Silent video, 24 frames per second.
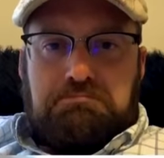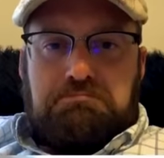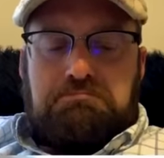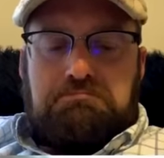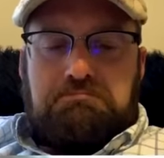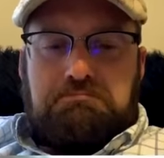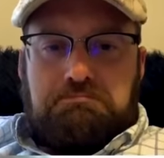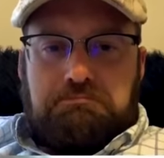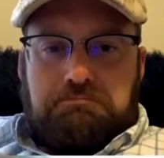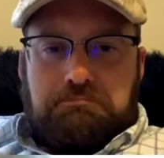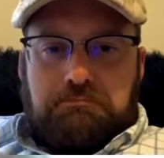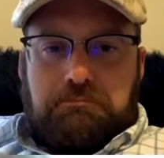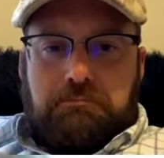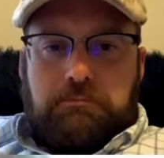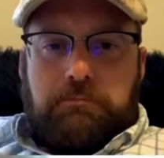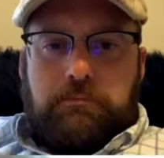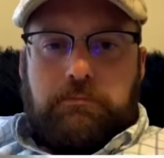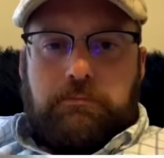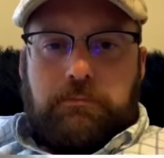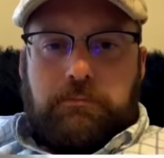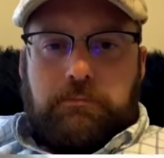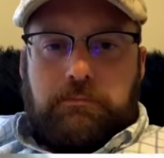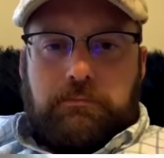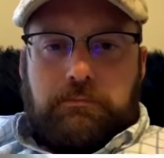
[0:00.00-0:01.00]
Them guys can
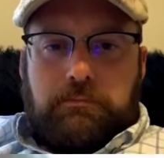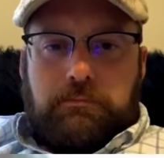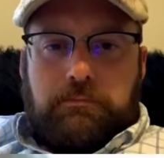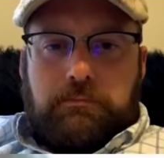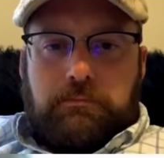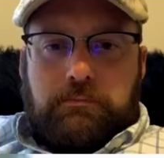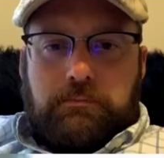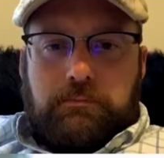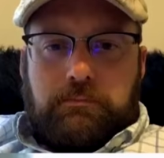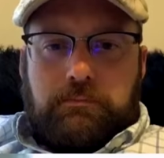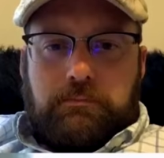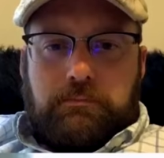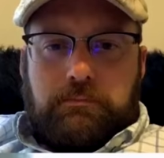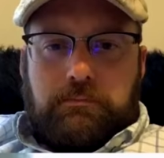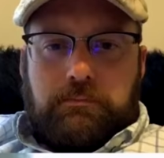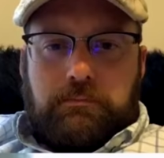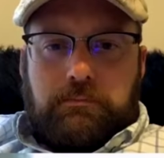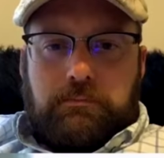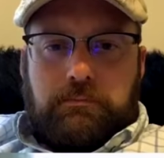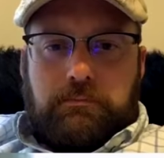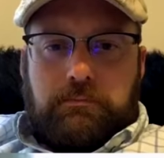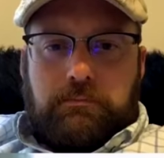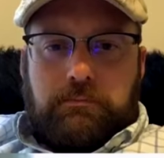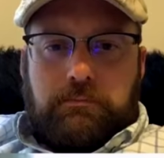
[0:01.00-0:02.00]
write, man.
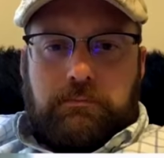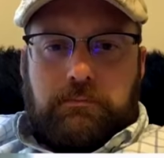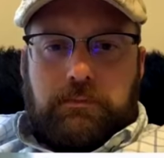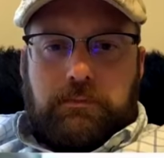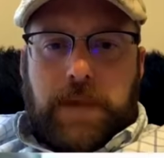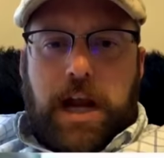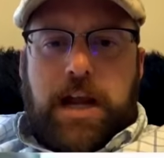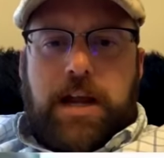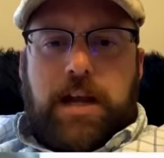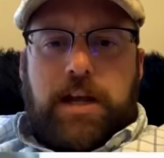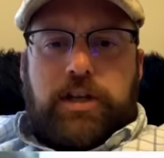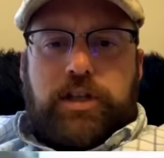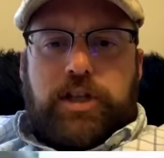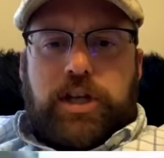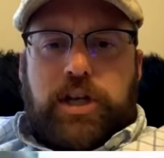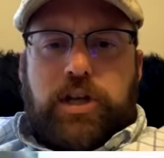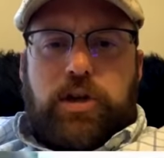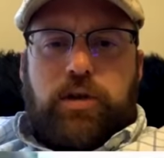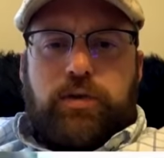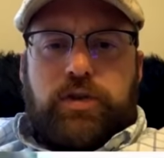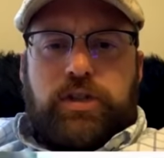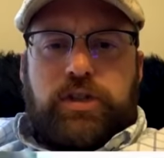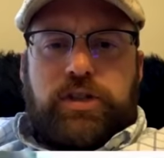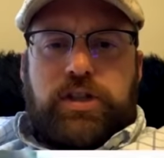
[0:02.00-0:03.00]
Do you Serious still?
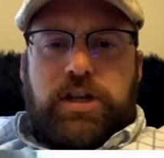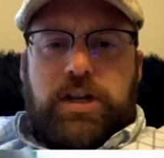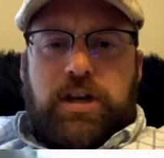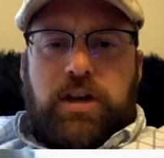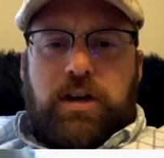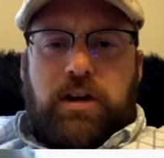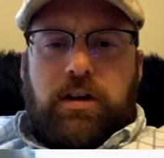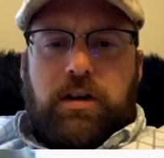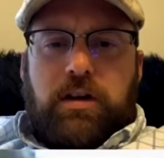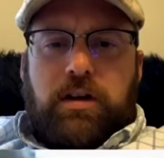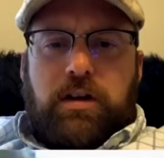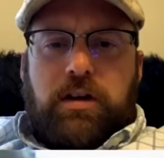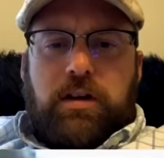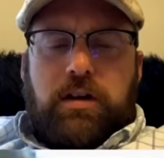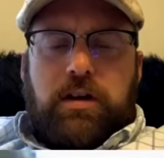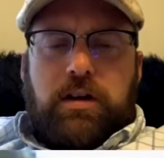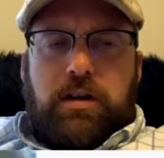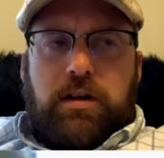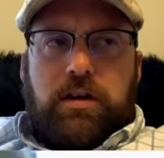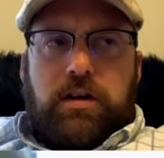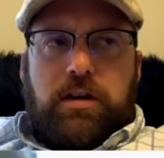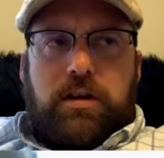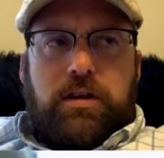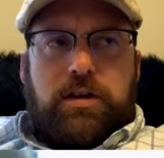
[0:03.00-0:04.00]
Writers.
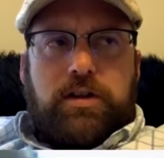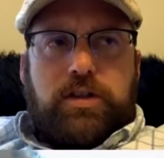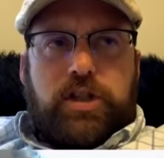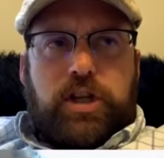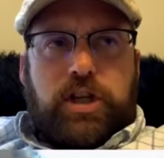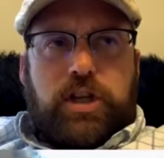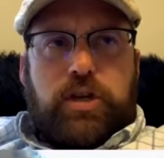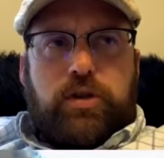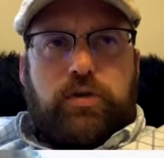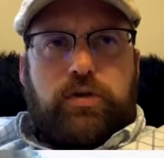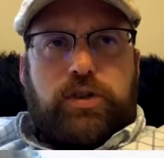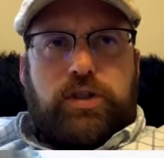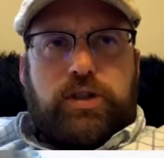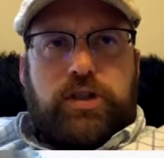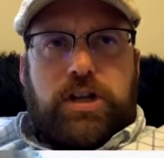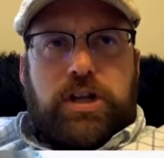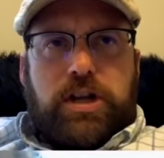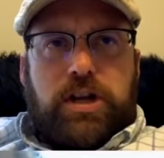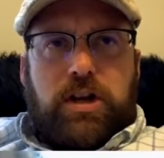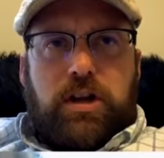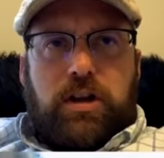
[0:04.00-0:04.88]
Do you still?